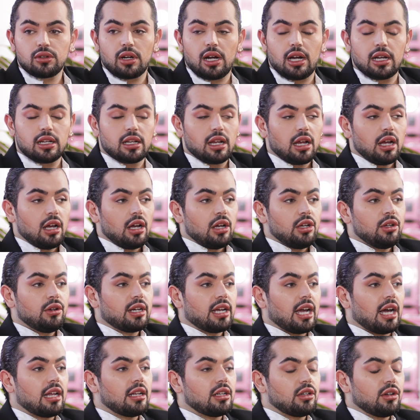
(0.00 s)
mm. right you
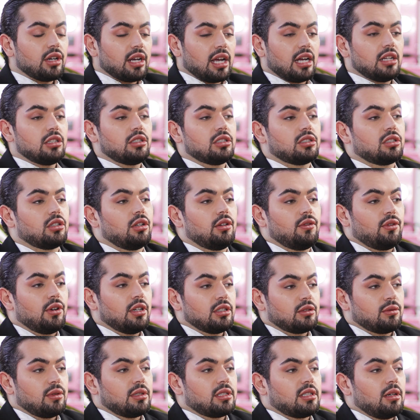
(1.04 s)
can't you can't just
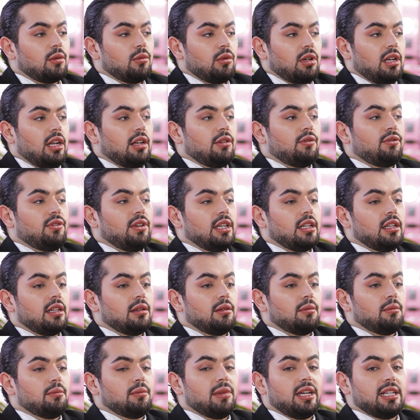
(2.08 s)
converse with someone and feel
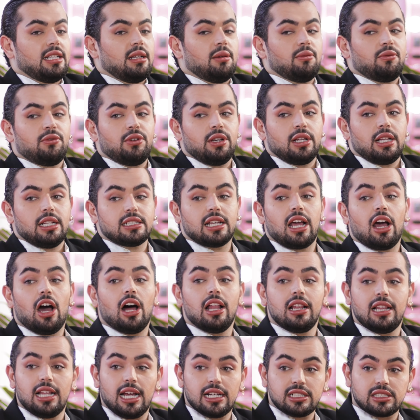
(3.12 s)
make them feel it
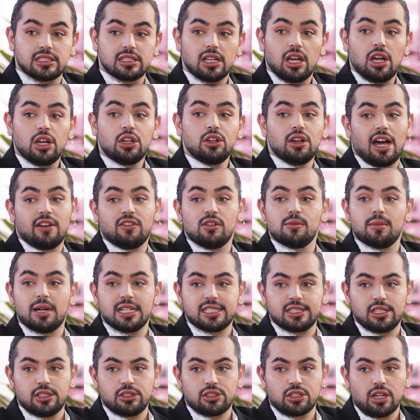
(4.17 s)
unless you have a
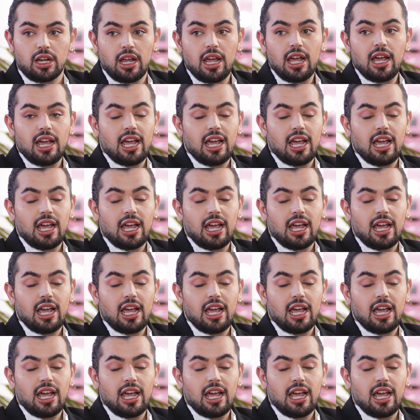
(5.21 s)
message